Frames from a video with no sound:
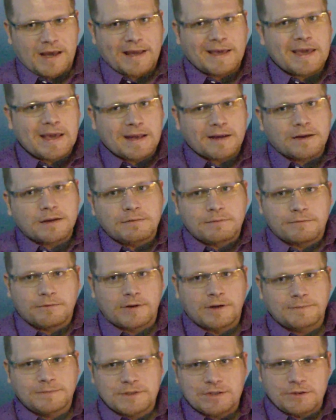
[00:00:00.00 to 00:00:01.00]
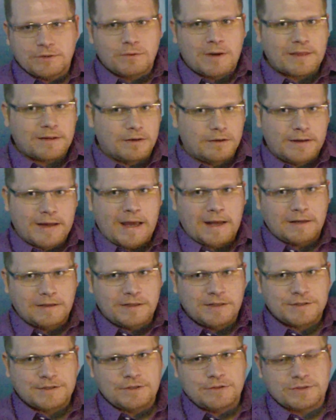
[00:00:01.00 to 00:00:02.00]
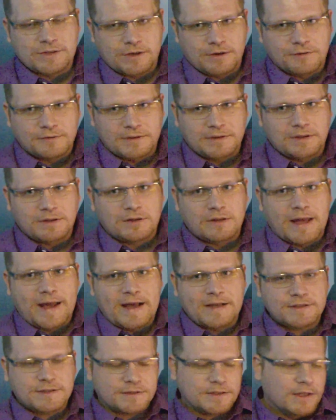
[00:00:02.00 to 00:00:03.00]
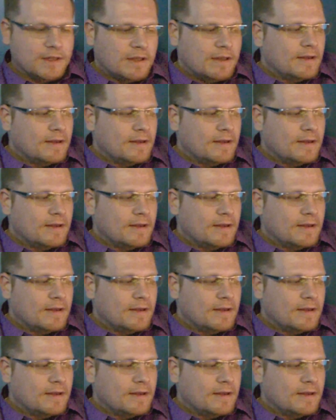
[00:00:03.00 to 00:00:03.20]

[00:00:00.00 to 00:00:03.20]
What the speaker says: I can't confirm to you whether or not it is using Gorilla Glass.